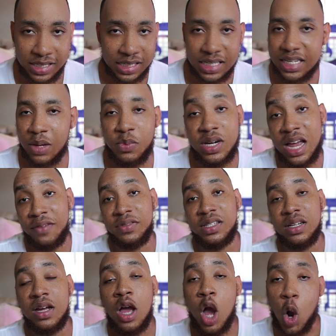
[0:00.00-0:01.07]
because I wouldn't have
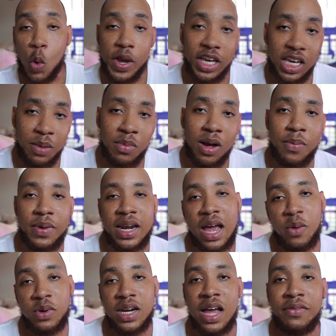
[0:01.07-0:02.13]
to wake him up, and I
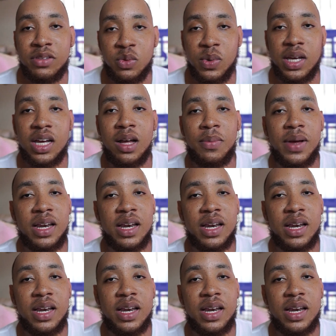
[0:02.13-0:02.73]
wouldn't have to wake up,